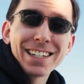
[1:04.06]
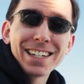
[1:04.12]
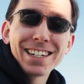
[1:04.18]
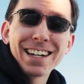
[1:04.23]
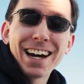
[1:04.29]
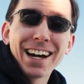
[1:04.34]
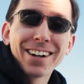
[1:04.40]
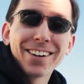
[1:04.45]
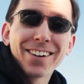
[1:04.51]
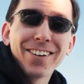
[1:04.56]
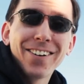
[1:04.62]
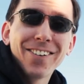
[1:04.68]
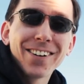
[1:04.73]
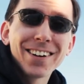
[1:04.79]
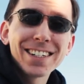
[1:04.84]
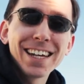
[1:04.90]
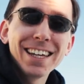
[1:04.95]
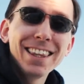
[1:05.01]
this entire
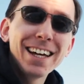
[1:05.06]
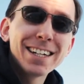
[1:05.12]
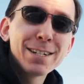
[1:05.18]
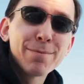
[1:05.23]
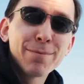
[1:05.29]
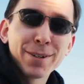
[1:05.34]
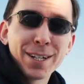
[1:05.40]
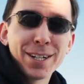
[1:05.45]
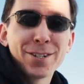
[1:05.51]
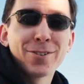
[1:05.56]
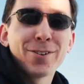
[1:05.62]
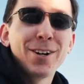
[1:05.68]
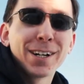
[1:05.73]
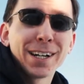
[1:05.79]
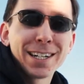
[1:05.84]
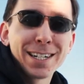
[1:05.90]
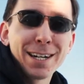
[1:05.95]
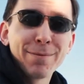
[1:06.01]
course. And that's a pretty
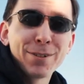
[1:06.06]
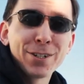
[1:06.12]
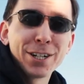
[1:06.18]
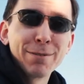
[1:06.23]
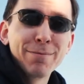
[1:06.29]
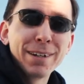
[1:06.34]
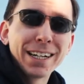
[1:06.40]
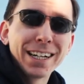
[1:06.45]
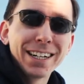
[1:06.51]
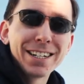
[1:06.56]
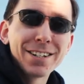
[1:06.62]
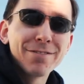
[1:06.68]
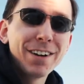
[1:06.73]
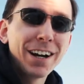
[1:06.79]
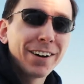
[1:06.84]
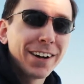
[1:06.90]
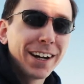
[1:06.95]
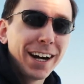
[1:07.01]
strong assumption because
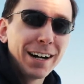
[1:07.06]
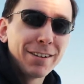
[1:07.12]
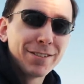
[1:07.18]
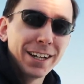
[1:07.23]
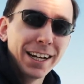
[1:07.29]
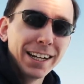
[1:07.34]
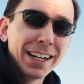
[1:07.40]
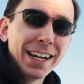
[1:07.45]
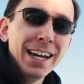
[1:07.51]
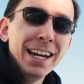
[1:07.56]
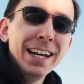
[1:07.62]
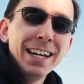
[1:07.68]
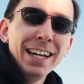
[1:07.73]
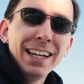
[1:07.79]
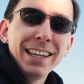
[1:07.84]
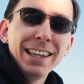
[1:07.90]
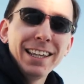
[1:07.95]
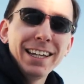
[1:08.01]
very often
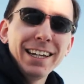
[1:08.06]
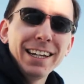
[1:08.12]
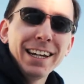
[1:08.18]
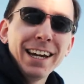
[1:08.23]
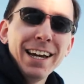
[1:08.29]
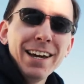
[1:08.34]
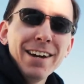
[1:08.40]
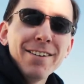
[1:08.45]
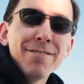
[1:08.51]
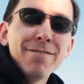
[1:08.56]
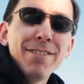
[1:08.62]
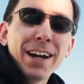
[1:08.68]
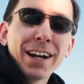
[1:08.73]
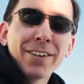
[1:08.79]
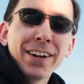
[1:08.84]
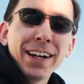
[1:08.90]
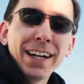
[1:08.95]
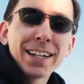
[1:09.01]
the
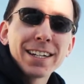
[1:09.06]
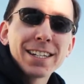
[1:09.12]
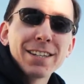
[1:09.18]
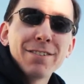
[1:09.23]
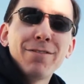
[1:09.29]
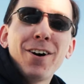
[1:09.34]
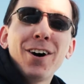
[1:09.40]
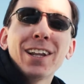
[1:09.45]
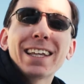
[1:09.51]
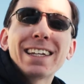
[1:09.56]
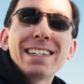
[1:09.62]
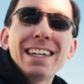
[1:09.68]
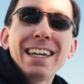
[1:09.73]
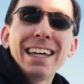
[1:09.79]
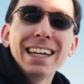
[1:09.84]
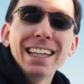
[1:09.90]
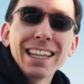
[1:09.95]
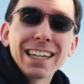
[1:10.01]
variance, the
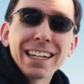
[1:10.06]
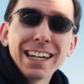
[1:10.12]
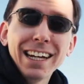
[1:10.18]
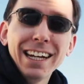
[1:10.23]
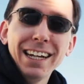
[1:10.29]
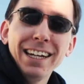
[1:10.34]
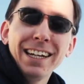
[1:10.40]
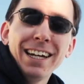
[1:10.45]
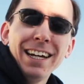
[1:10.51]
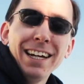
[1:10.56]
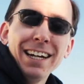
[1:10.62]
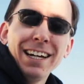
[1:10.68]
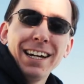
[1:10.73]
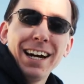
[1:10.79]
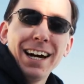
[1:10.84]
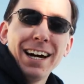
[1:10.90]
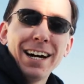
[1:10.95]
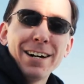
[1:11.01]
volatility,
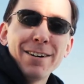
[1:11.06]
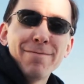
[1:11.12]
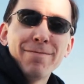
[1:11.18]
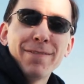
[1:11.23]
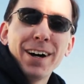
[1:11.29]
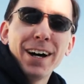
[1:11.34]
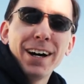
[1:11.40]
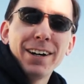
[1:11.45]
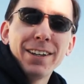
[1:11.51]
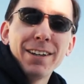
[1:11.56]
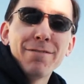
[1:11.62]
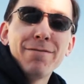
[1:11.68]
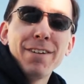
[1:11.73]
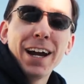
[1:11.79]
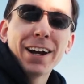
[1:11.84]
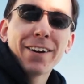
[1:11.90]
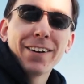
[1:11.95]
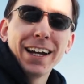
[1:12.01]
um, the
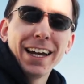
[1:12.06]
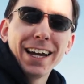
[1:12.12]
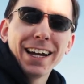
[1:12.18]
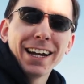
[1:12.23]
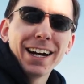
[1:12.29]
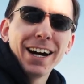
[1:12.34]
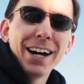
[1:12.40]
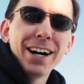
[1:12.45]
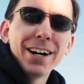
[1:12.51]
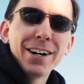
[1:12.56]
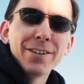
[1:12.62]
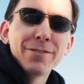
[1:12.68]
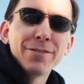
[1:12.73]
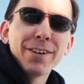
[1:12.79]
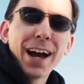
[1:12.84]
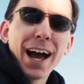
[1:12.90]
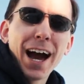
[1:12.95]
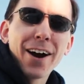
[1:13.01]
varying
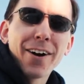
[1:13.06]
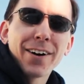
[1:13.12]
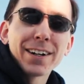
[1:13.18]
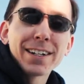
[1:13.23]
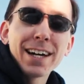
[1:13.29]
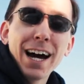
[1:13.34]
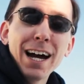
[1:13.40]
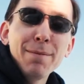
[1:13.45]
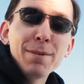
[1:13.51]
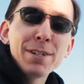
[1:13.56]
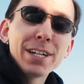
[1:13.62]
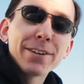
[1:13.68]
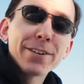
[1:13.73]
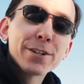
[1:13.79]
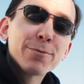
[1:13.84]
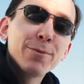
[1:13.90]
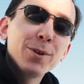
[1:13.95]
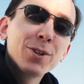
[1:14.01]
of our time
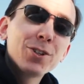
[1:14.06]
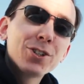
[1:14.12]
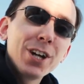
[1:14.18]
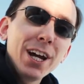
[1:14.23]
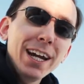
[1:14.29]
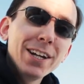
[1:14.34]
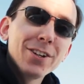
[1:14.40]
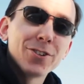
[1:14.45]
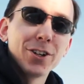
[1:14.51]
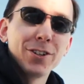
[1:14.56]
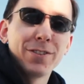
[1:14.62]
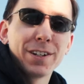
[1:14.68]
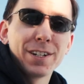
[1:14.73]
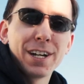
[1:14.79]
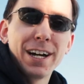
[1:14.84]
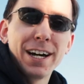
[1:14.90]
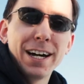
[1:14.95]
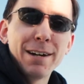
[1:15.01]
series will change
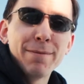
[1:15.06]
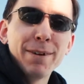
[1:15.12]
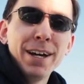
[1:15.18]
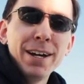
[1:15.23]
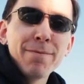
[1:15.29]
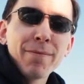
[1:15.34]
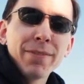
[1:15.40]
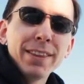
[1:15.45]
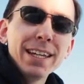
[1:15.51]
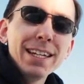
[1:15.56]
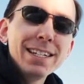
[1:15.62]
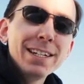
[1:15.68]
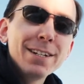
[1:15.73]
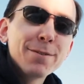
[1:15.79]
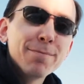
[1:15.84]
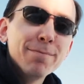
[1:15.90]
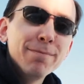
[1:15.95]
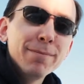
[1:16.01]
over time. This
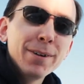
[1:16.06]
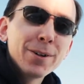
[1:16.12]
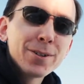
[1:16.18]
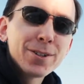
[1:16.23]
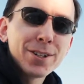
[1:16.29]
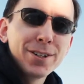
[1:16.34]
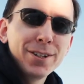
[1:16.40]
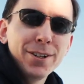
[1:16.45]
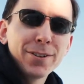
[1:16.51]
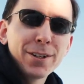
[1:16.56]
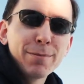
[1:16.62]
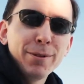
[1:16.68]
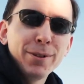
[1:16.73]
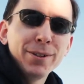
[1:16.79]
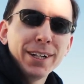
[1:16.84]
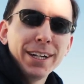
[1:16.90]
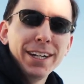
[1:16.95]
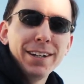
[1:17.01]
is most
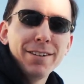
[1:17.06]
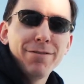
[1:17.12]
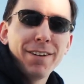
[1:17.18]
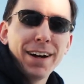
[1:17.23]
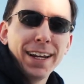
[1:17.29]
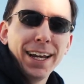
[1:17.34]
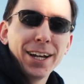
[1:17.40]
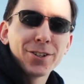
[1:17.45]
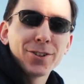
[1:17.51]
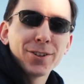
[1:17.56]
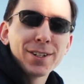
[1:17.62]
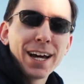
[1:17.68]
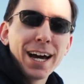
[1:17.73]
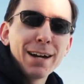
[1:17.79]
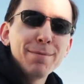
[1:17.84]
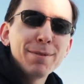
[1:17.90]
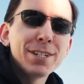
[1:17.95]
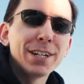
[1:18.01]
notable in financial
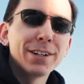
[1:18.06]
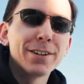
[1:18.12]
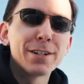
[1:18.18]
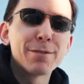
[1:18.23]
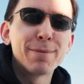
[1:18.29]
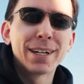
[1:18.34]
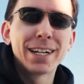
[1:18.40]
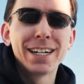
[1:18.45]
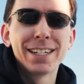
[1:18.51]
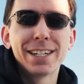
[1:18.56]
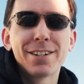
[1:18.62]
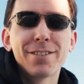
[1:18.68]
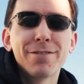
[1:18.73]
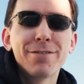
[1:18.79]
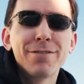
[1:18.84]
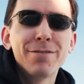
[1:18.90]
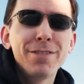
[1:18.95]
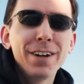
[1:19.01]
time series because it's
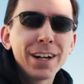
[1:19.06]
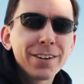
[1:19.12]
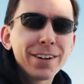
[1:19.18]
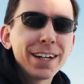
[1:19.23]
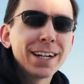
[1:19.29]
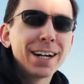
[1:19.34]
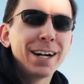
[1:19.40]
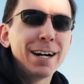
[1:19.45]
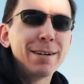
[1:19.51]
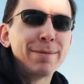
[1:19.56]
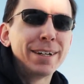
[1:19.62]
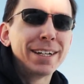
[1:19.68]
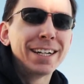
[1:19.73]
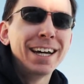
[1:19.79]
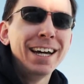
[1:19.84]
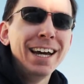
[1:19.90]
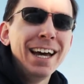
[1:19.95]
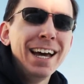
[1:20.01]
very
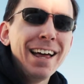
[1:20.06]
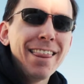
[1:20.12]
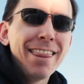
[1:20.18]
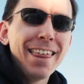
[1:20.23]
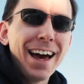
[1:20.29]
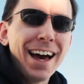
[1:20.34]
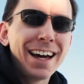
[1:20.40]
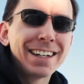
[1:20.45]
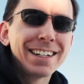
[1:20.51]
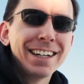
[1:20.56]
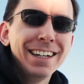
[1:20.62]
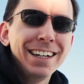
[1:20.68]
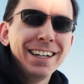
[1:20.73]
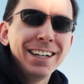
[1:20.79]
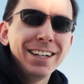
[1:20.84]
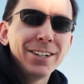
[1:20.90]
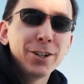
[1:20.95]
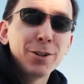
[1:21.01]
common that
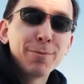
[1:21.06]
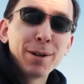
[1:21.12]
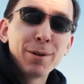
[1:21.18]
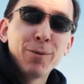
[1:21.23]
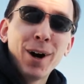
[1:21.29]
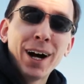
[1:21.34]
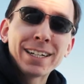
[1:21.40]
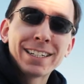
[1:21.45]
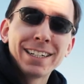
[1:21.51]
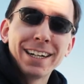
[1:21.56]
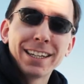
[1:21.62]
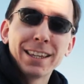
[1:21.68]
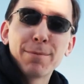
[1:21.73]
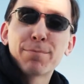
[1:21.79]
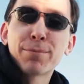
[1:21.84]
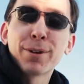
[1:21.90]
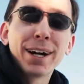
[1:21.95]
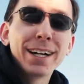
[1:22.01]
you'll be watching
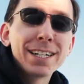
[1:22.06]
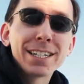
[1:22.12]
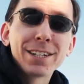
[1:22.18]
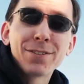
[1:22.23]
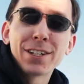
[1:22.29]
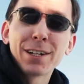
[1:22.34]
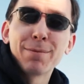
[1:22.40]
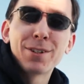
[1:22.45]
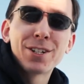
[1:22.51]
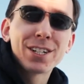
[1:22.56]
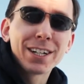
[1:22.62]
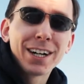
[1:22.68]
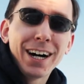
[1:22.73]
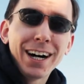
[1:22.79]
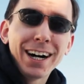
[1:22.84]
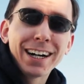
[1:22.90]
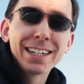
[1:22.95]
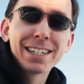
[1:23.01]
the price of some
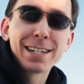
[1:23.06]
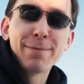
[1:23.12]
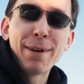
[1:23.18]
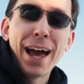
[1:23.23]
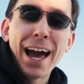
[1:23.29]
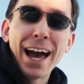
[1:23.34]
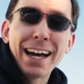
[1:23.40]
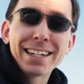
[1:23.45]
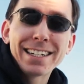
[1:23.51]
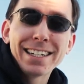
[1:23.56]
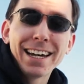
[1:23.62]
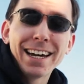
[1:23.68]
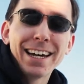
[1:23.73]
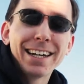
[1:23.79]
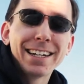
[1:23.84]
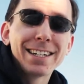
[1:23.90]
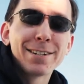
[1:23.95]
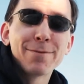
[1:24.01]
stock, some
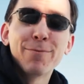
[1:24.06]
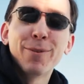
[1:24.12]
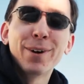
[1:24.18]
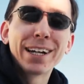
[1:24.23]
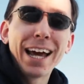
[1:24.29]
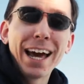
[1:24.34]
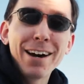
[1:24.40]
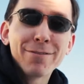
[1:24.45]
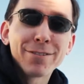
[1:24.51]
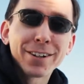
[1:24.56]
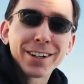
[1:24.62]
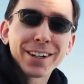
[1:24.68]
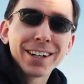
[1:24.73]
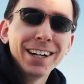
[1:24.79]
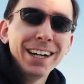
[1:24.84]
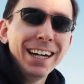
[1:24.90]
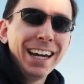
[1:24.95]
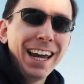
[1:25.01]
asset, some
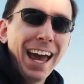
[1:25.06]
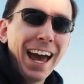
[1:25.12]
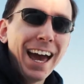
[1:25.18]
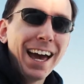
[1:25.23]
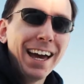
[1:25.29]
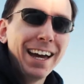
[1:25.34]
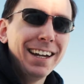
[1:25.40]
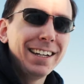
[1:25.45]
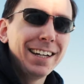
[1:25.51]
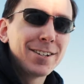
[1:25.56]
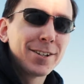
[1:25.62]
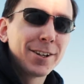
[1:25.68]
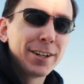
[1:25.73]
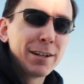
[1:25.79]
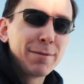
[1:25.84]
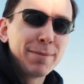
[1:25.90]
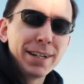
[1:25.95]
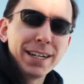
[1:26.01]
whatever, and it's
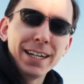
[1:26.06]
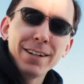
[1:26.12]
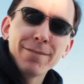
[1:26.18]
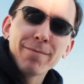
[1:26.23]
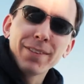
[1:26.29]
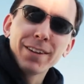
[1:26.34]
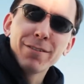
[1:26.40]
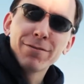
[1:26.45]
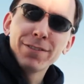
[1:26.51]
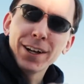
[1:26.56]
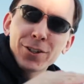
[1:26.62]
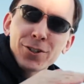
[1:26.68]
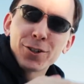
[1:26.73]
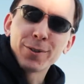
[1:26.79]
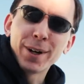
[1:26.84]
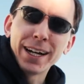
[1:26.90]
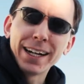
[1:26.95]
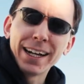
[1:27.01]
going to be
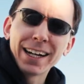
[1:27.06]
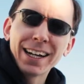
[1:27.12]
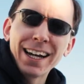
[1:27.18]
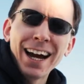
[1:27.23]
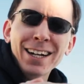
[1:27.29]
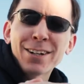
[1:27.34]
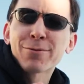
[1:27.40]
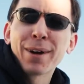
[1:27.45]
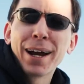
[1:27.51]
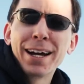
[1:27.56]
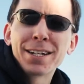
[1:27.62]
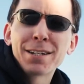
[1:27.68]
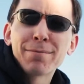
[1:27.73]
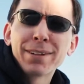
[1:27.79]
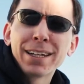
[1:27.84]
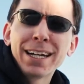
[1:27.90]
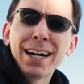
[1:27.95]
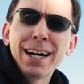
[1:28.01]
fluctuating kind of
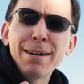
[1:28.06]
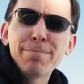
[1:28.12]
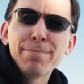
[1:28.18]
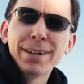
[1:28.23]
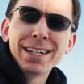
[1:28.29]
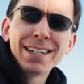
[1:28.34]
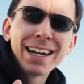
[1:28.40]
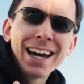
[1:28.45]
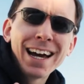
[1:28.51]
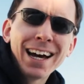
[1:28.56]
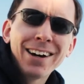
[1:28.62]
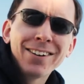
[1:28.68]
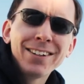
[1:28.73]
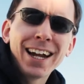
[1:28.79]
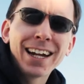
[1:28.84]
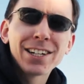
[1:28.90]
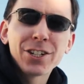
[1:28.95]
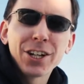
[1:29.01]
randomly up and
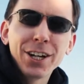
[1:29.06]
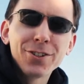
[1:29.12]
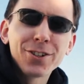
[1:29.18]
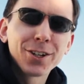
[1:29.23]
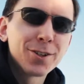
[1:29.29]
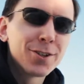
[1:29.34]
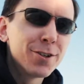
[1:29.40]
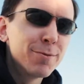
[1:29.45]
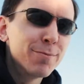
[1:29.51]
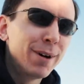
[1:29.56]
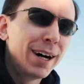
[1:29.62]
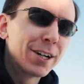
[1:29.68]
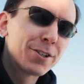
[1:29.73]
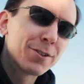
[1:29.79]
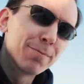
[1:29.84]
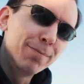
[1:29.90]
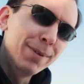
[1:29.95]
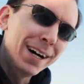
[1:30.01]
down, not changing too
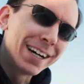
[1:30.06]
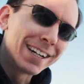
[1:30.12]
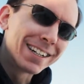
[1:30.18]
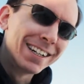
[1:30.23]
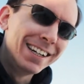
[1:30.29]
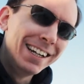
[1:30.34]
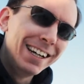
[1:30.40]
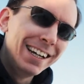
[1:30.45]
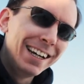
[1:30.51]
much, but